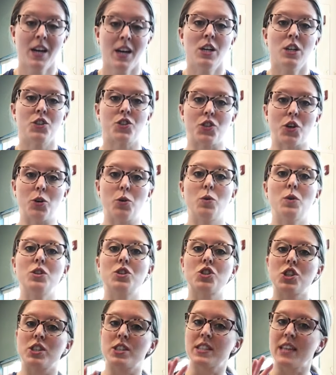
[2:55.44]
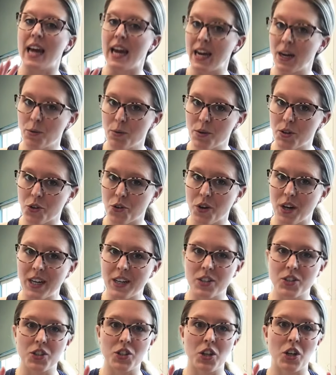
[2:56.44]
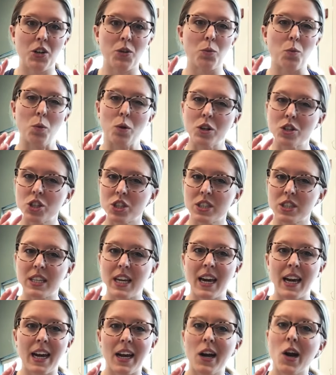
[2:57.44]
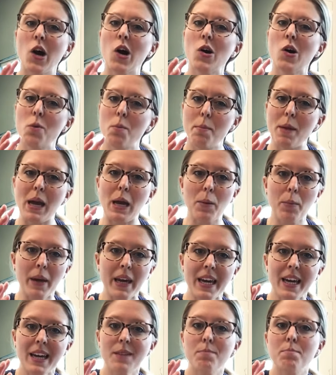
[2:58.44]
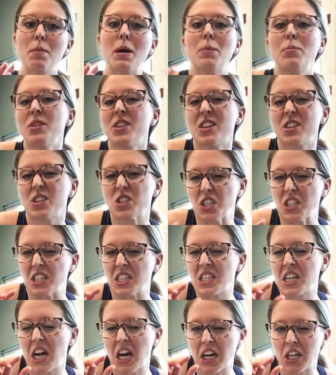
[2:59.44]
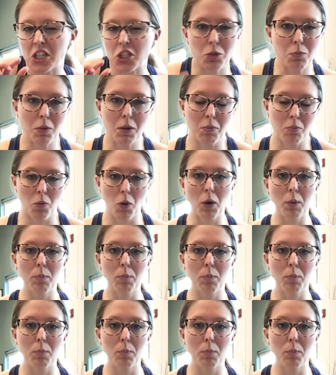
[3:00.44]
So just take it with a grain of salt. We're just saying, oh, maybe there's a touch bit more